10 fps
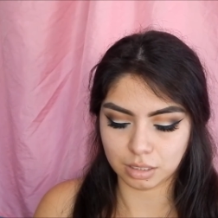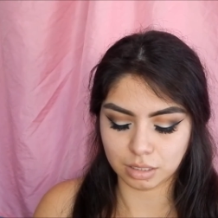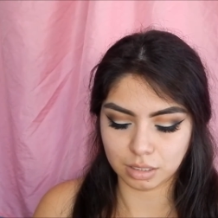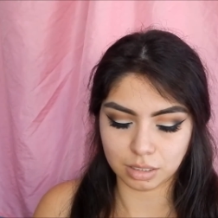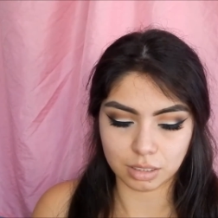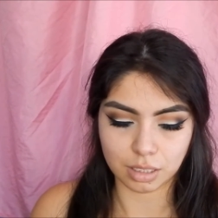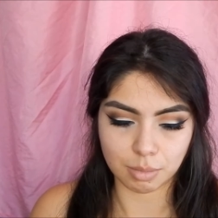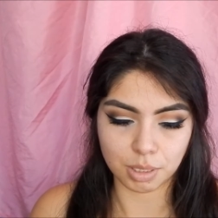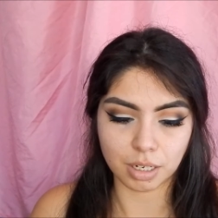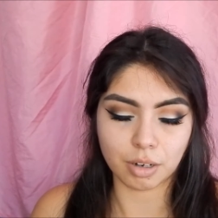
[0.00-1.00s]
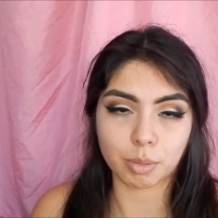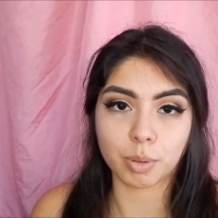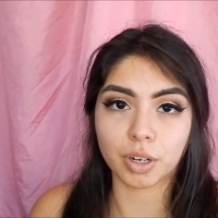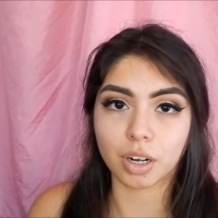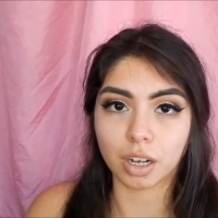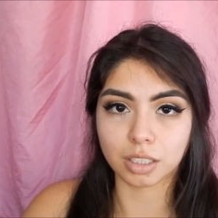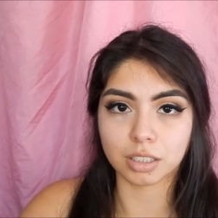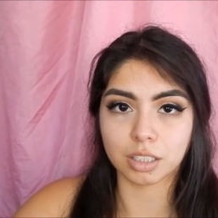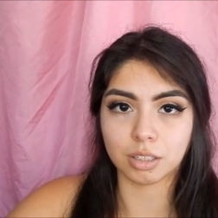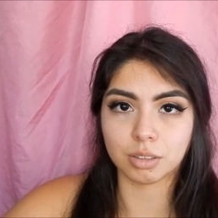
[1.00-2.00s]
I mean, I already put it
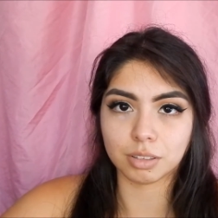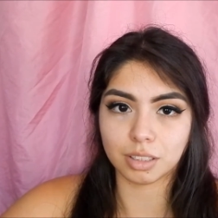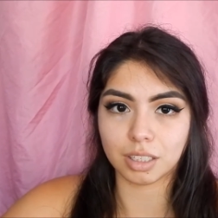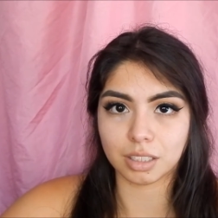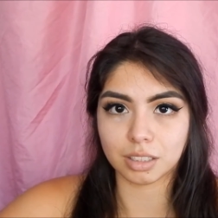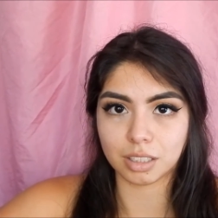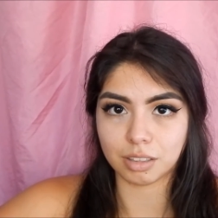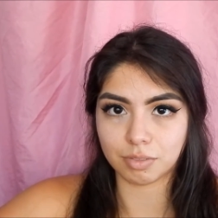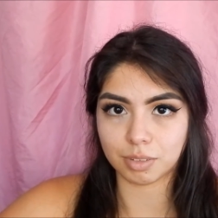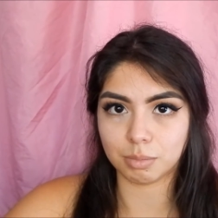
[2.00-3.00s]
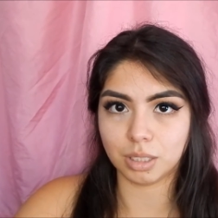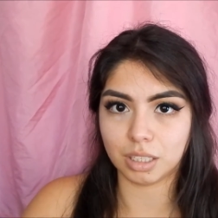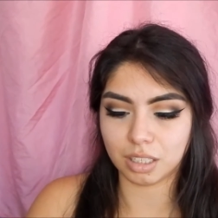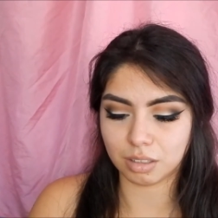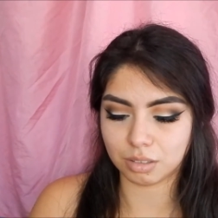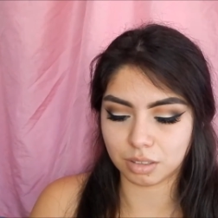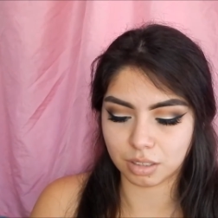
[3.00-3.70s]
on, so you can't take it from me now.